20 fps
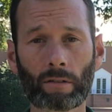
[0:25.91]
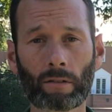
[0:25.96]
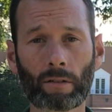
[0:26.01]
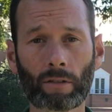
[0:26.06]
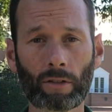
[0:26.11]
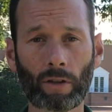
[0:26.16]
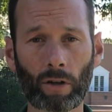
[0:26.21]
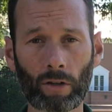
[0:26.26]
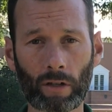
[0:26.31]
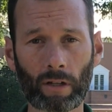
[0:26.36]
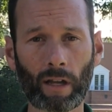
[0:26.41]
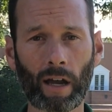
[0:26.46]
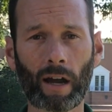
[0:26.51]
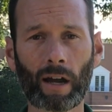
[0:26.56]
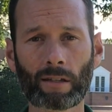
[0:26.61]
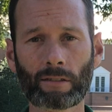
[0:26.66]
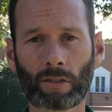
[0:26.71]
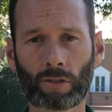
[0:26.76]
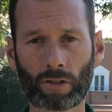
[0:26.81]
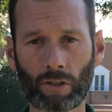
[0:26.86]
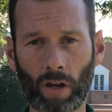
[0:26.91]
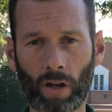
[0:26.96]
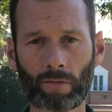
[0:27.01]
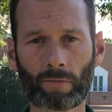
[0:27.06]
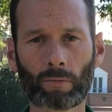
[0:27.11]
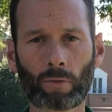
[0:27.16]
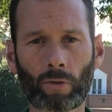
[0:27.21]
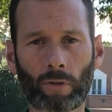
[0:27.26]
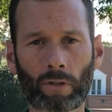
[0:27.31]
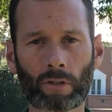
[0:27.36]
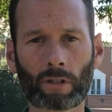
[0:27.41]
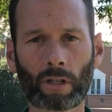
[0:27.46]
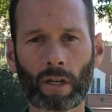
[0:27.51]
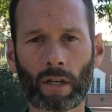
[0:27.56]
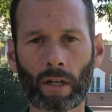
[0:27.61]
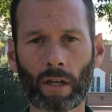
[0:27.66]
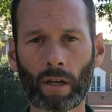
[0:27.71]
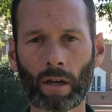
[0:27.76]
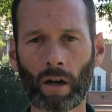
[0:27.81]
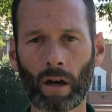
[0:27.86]
the younger guys, our sophomores,
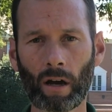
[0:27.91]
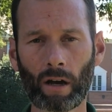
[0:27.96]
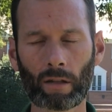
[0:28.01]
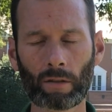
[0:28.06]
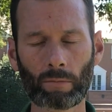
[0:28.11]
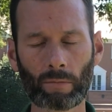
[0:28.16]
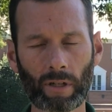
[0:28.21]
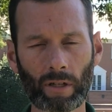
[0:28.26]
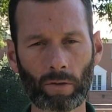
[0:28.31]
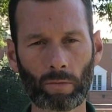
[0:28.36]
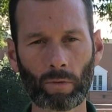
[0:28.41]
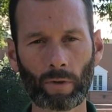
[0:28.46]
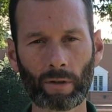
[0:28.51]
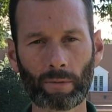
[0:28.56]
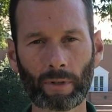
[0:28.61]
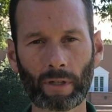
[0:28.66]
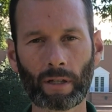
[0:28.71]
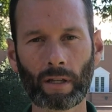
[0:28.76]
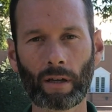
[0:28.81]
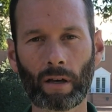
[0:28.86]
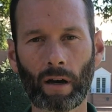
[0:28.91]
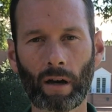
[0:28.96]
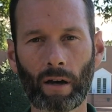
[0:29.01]
the men and women